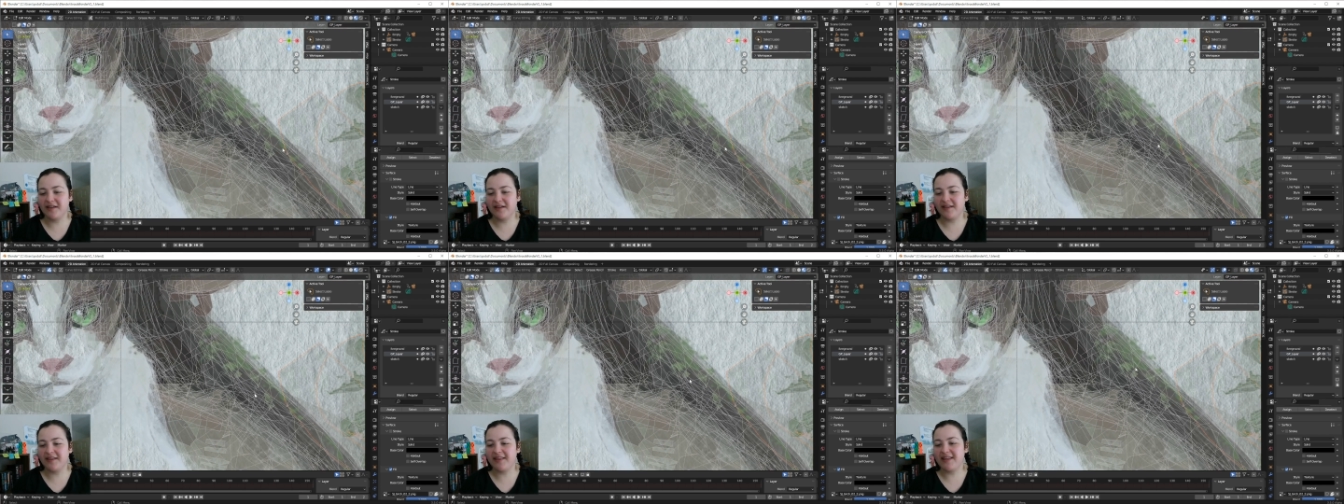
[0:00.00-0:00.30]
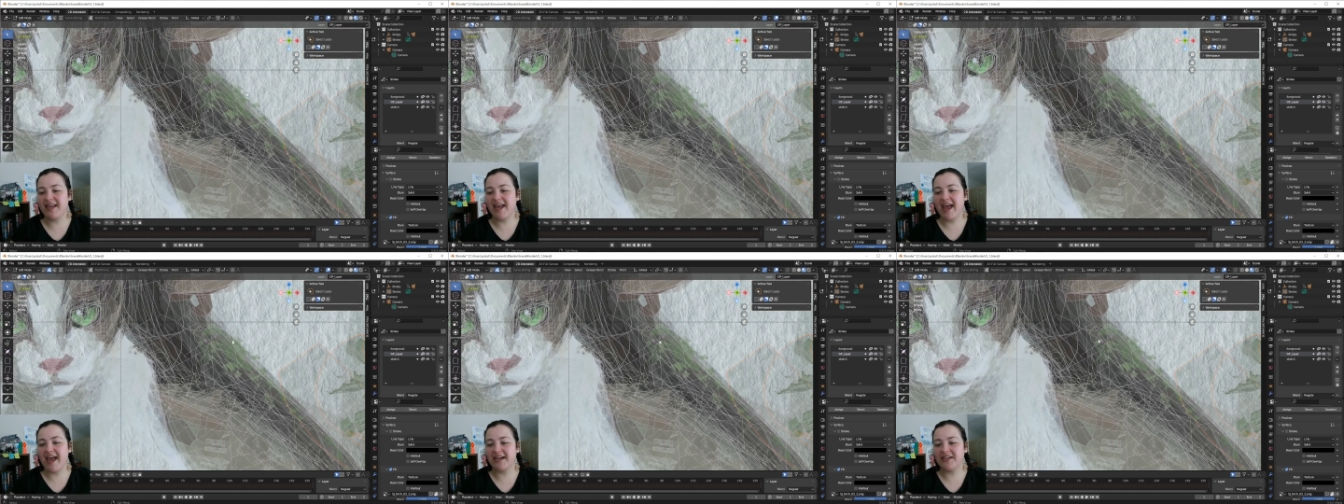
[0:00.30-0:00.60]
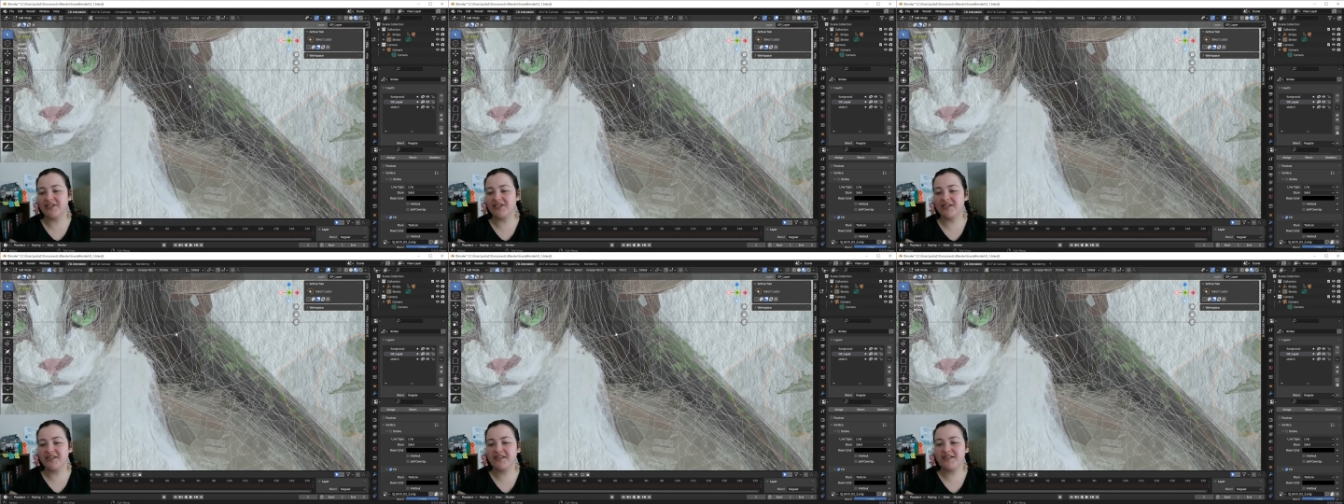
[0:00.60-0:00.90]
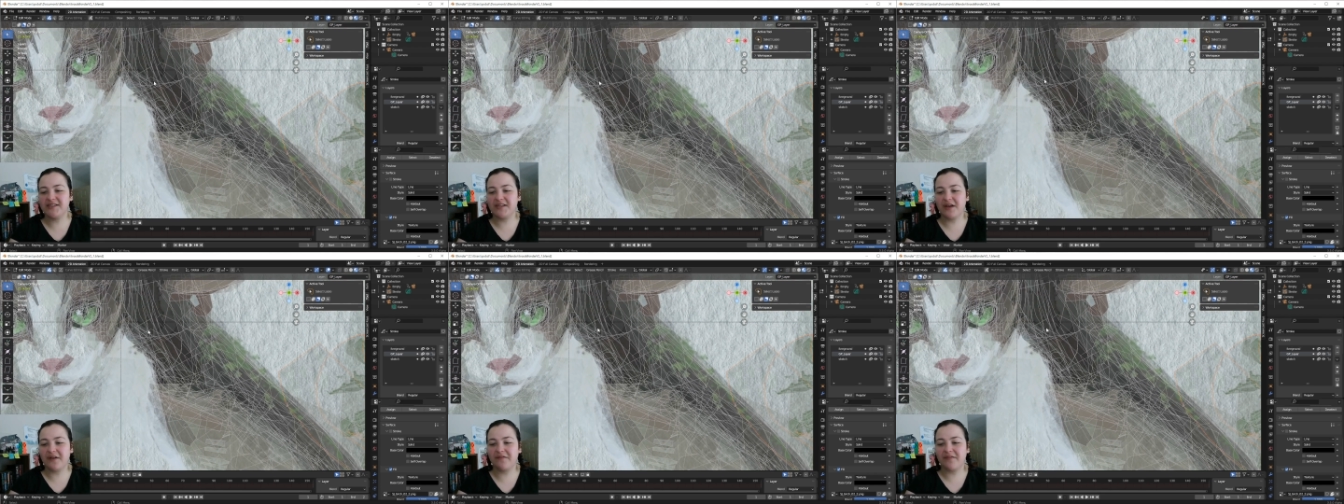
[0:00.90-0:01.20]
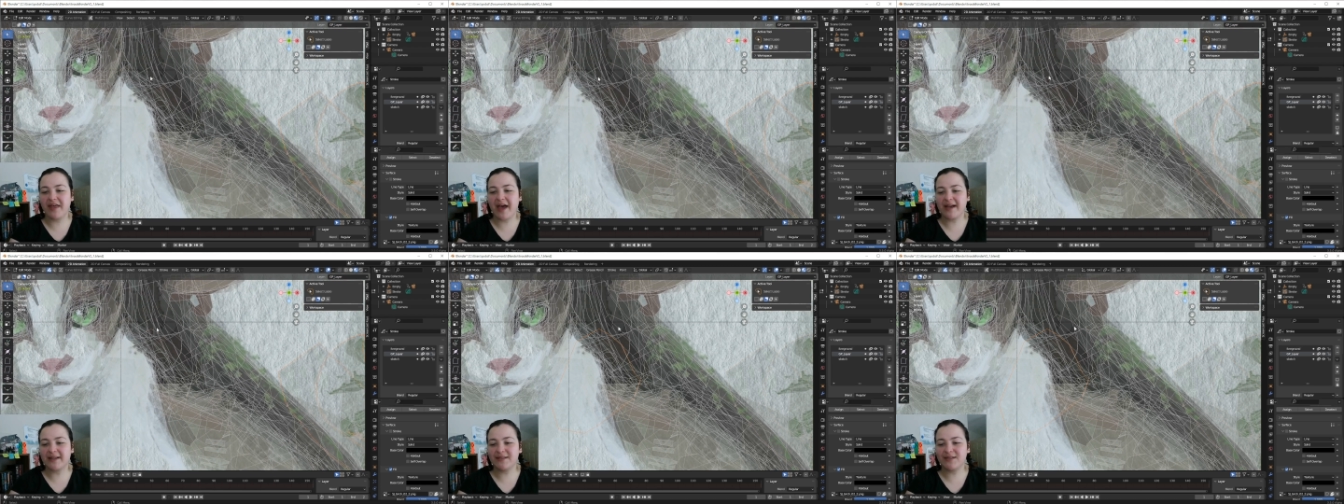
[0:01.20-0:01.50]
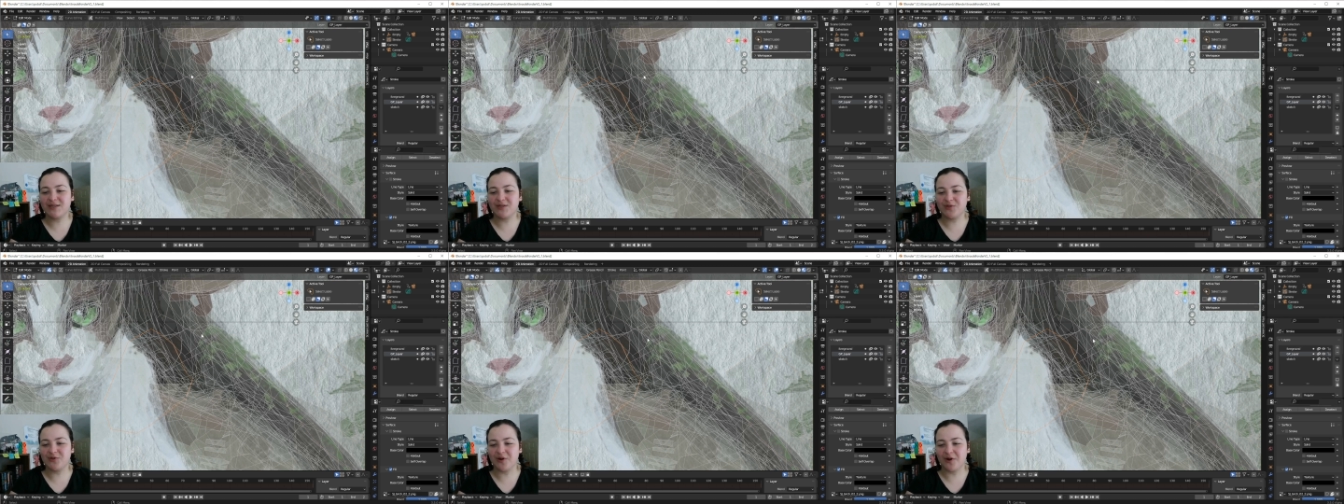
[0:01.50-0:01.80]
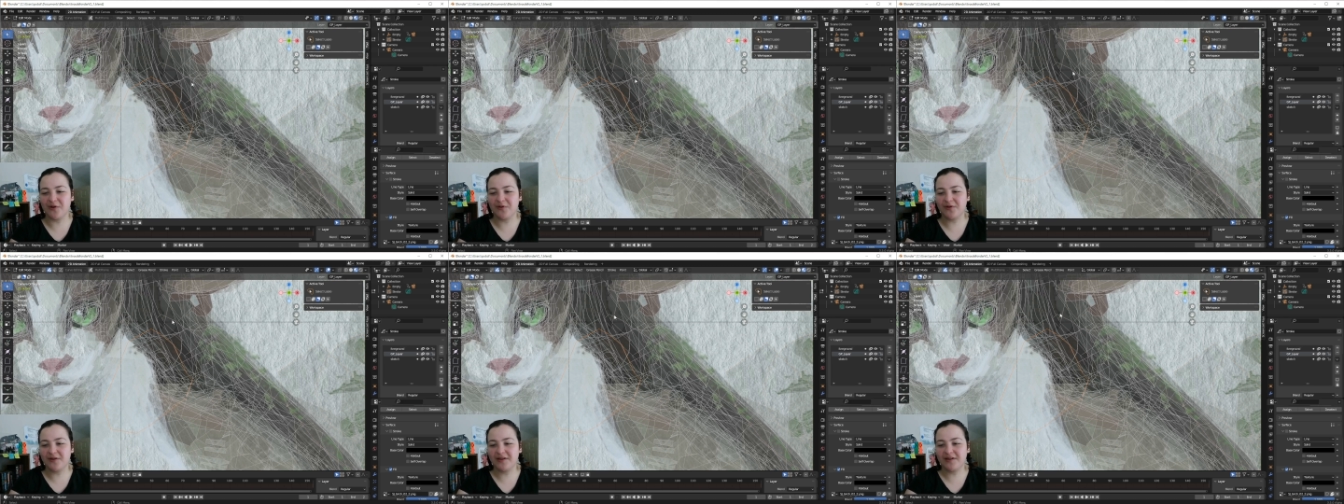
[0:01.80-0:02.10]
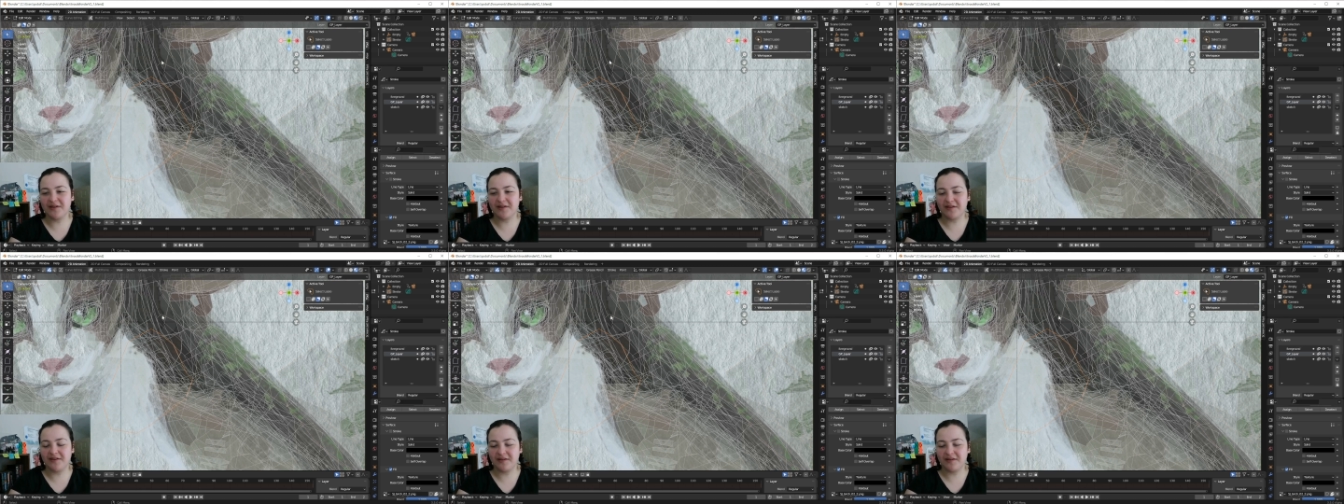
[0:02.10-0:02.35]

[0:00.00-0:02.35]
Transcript: the edges of that stroke